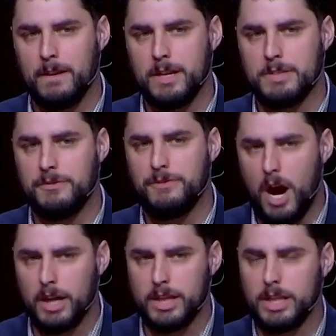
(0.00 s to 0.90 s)
is
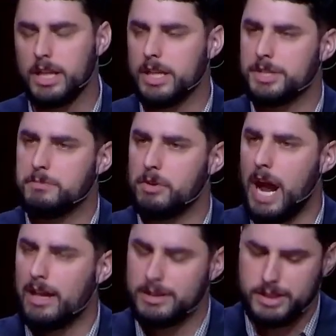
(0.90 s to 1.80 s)
foggy in its
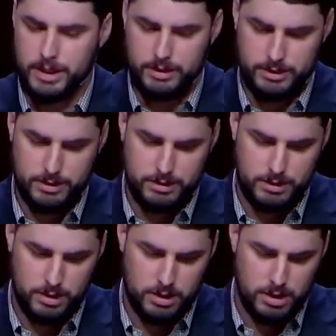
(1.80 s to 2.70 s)
morality.
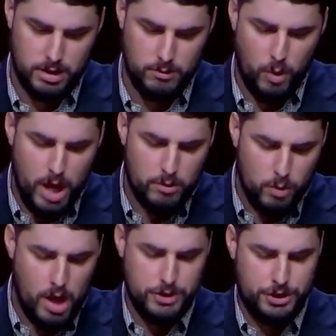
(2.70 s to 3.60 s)
What
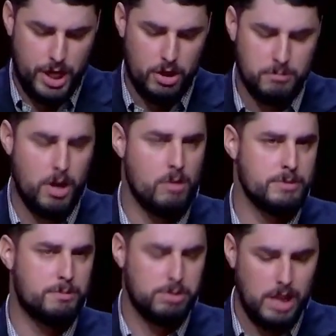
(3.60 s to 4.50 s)
was
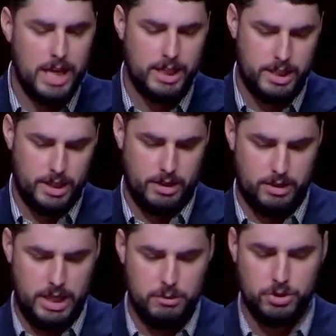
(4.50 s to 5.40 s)
Jeroboam's play here?
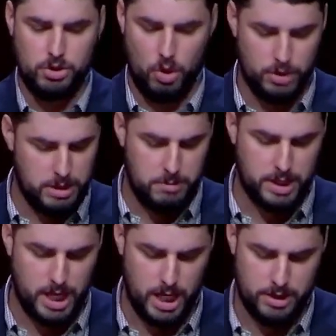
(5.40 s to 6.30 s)
He was told he'd be
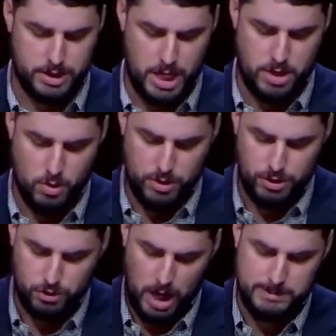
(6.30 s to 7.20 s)
king of the 10 northern
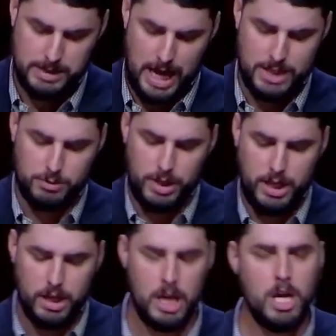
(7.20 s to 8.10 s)
tribes last
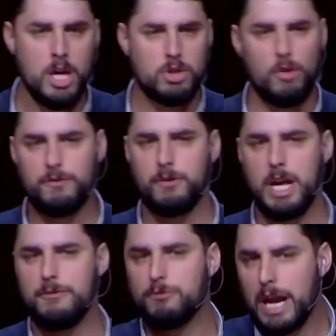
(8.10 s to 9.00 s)
week. So
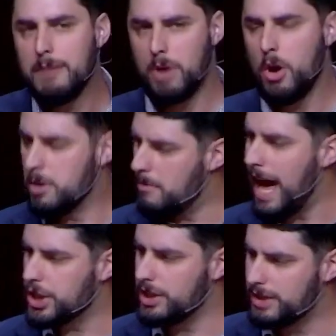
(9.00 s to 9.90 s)
if, if Rehoboam,
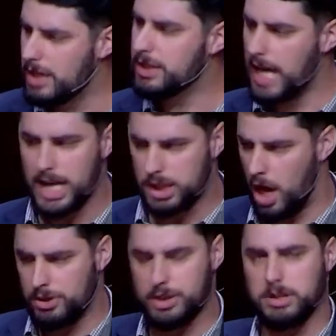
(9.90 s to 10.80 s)
imagine, says, Yes,
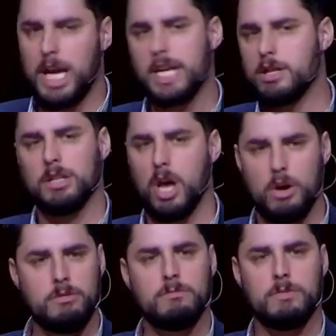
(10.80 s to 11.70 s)
I'll just lighten the load,